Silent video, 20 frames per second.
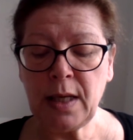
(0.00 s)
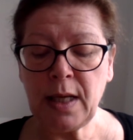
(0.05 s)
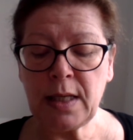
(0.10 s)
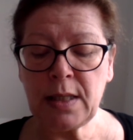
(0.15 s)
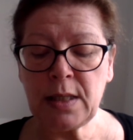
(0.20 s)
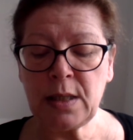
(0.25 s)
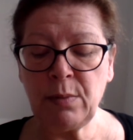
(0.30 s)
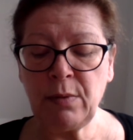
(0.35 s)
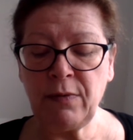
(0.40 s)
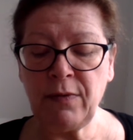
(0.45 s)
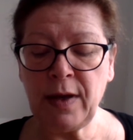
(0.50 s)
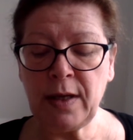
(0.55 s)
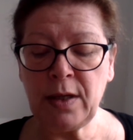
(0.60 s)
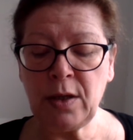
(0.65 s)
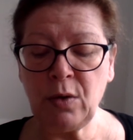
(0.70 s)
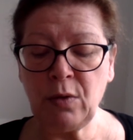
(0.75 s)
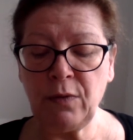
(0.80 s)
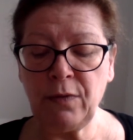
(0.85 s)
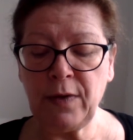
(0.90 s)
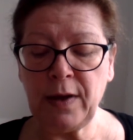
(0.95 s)
as to
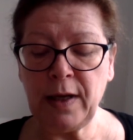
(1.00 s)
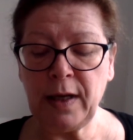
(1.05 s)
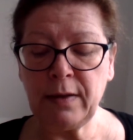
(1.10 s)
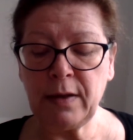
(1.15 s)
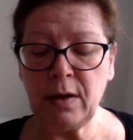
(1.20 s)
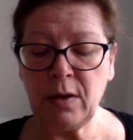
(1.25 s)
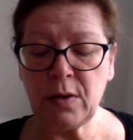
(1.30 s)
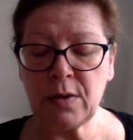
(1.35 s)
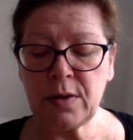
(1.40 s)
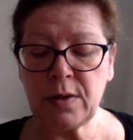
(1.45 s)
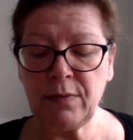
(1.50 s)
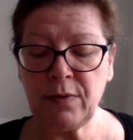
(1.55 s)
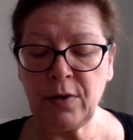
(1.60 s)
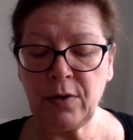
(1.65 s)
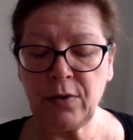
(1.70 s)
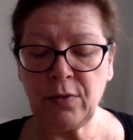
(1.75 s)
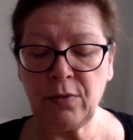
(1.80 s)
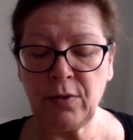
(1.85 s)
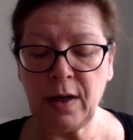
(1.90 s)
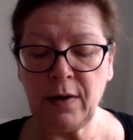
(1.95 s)
prevent your feeling the loss of the
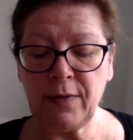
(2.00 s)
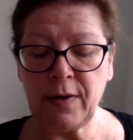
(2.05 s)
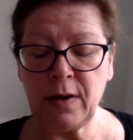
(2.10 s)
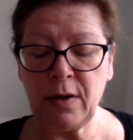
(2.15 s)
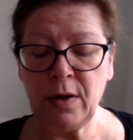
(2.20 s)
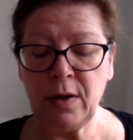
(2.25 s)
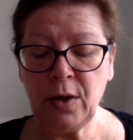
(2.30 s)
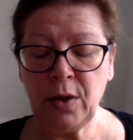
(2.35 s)
3 of us